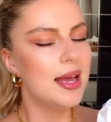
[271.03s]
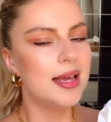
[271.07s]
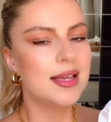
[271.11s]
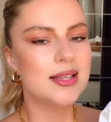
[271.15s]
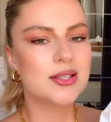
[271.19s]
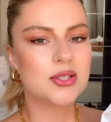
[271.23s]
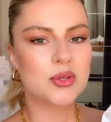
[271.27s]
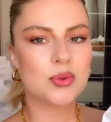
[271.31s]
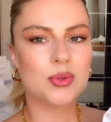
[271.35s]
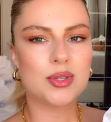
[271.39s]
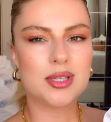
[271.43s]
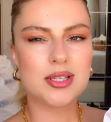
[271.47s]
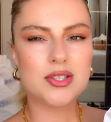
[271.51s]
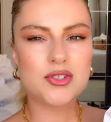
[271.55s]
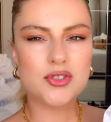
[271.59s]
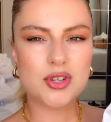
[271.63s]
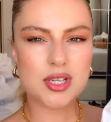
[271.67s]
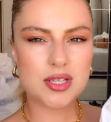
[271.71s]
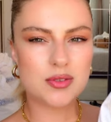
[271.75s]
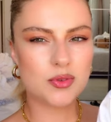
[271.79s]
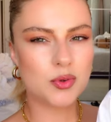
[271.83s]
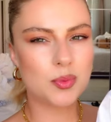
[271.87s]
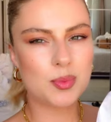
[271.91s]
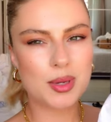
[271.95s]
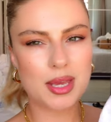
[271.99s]
So this
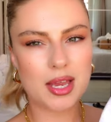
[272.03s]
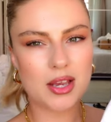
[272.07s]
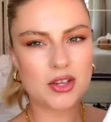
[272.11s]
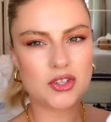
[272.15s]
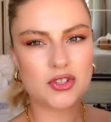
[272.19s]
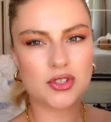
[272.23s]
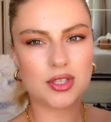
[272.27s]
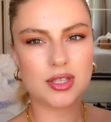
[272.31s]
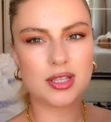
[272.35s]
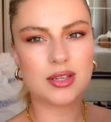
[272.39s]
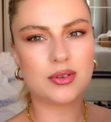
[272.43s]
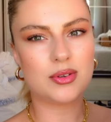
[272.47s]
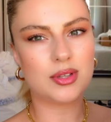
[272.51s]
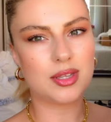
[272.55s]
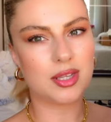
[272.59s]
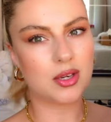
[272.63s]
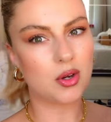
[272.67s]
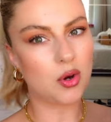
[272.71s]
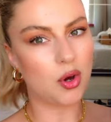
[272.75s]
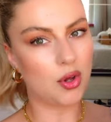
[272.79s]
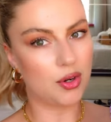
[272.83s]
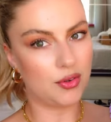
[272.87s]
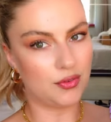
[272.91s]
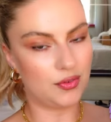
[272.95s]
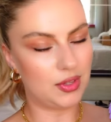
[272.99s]
dress would be actually really
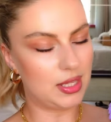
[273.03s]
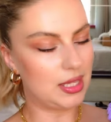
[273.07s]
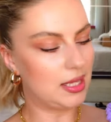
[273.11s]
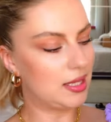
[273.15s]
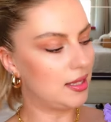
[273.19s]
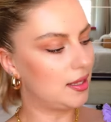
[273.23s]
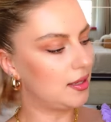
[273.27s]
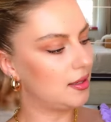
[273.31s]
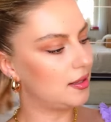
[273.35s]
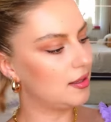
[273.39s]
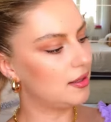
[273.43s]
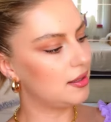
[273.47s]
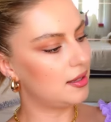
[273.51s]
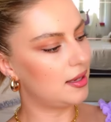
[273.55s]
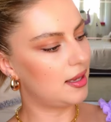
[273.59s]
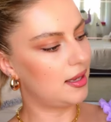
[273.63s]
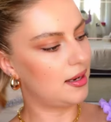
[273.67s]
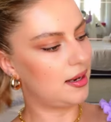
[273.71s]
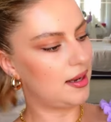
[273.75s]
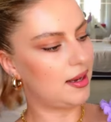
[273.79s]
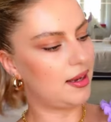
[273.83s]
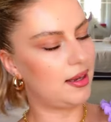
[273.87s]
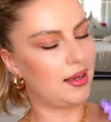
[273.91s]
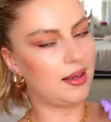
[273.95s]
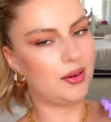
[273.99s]
convenient and
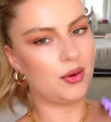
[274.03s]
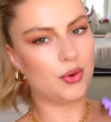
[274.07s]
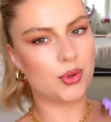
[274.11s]
I